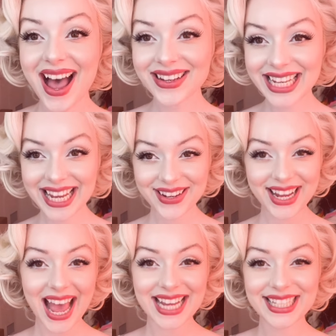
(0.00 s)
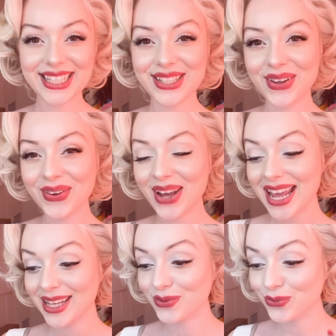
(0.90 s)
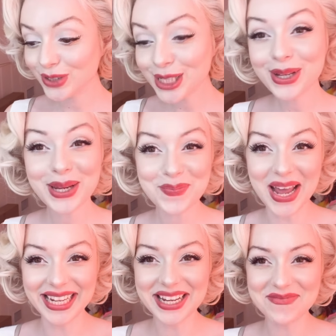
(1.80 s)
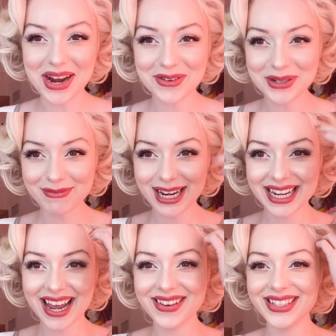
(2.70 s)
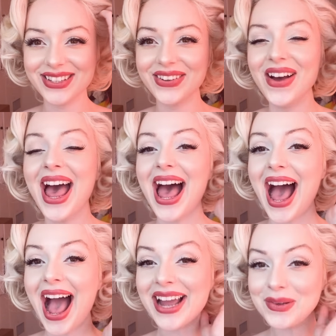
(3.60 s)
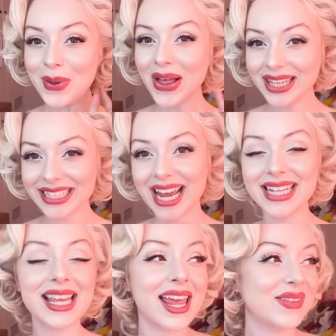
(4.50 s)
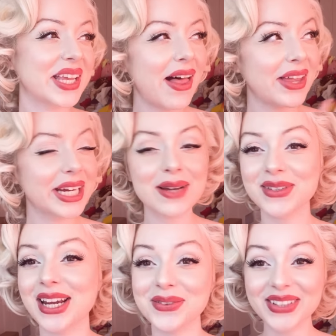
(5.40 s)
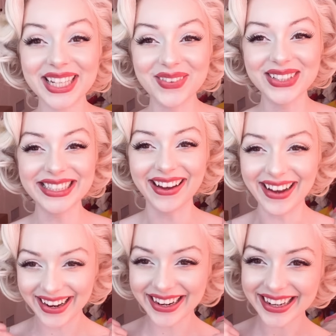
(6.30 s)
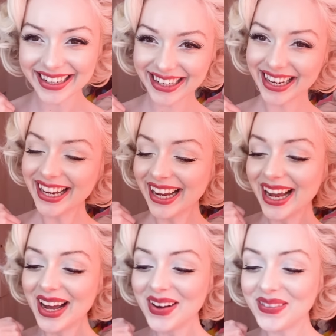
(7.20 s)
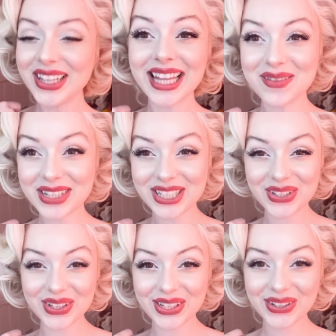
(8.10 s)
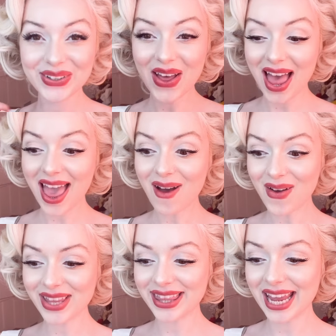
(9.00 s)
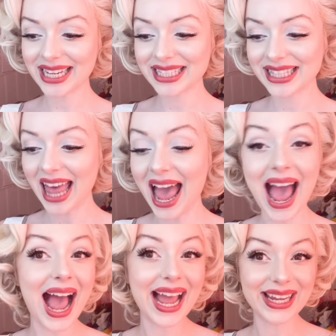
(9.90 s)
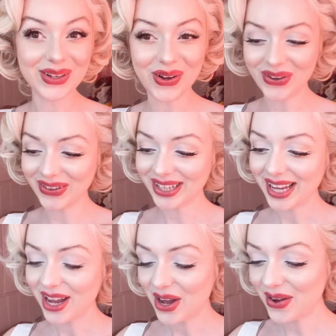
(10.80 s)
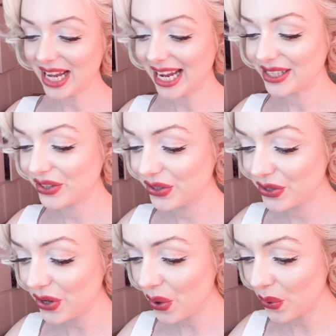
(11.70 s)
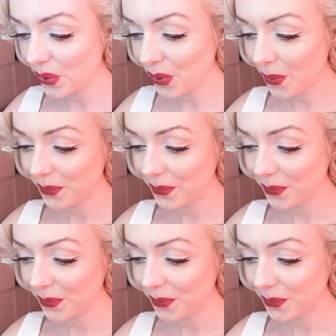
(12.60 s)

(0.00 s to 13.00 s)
Okay you guys, so it's really, really pink in my room right now, so I apologize if the color comes out really bizarre, but let me show you all the things that I got. Okay, so